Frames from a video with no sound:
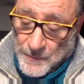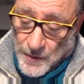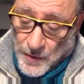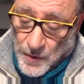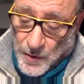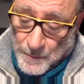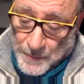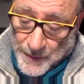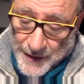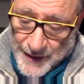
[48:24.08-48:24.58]

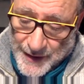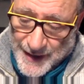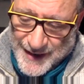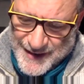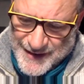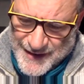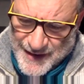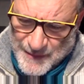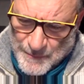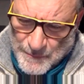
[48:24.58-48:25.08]
open,
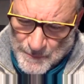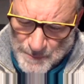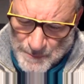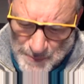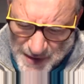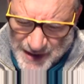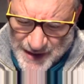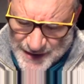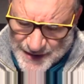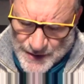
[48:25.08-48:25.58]
and the
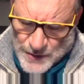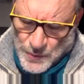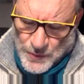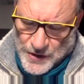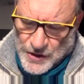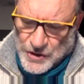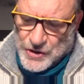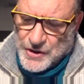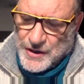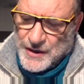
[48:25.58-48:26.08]
biggest
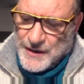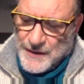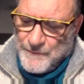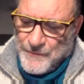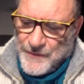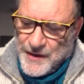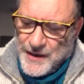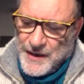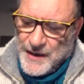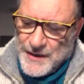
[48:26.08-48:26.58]
question
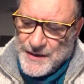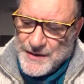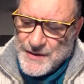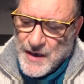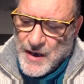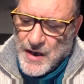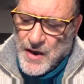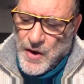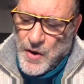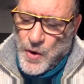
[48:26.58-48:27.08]
is
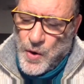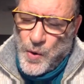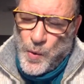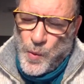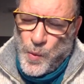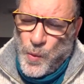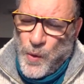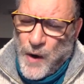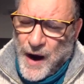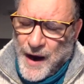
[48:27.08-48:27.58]

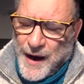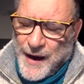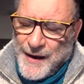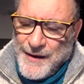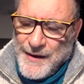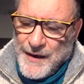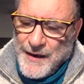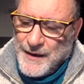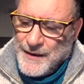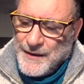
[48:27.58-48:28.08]

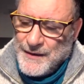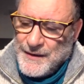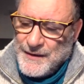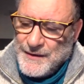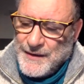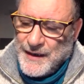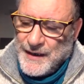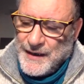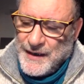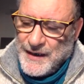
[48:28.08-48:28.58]
why
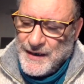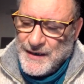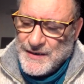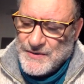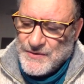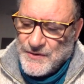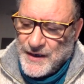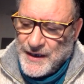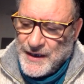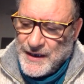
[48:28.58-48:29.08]
the
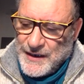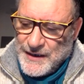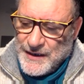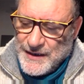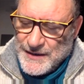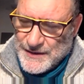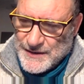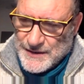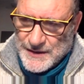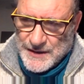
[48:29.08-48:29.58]

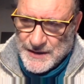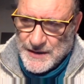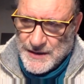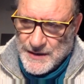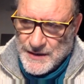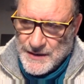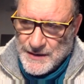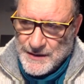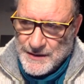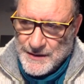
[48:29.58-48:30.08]
Israelis
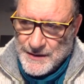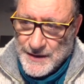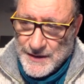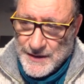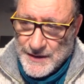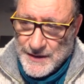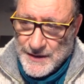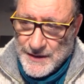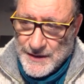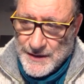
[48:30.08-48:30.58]

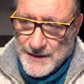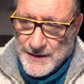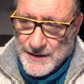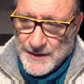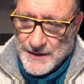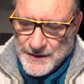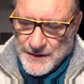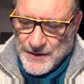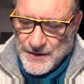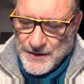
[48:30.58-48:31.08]

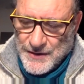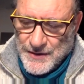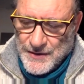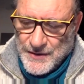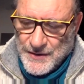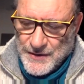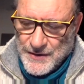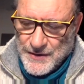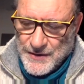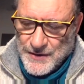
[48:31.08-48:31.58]
decided
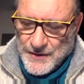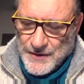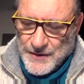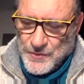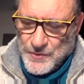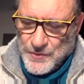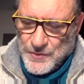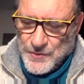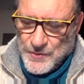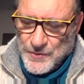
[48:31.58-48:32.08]

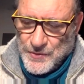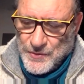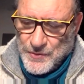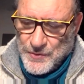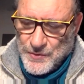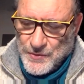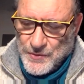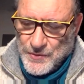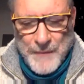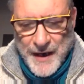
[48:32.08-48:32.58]
to
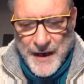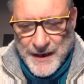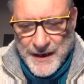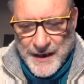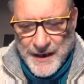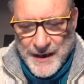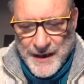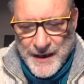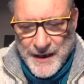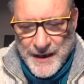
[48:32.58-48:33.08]
make
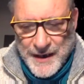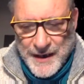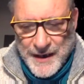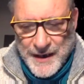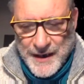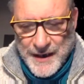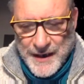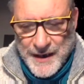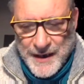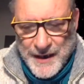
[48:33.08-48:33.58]
themselves
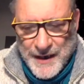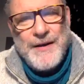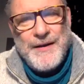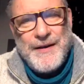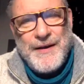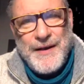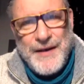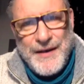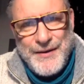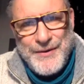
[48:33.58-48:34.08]

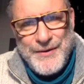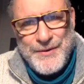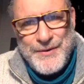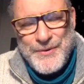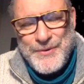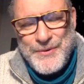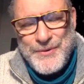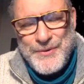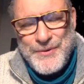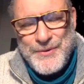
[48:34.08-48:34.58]

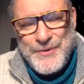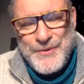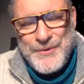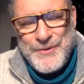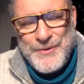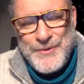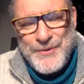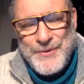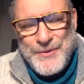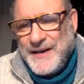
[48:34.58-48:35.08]
into
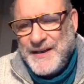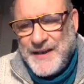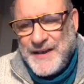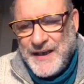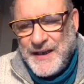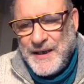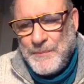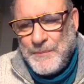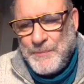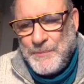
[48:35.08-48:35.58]

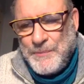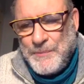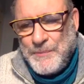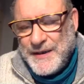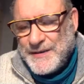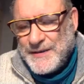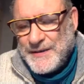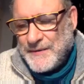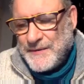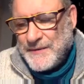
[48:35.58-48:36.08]
guinea
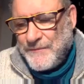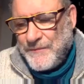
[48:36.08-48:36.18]
pigs,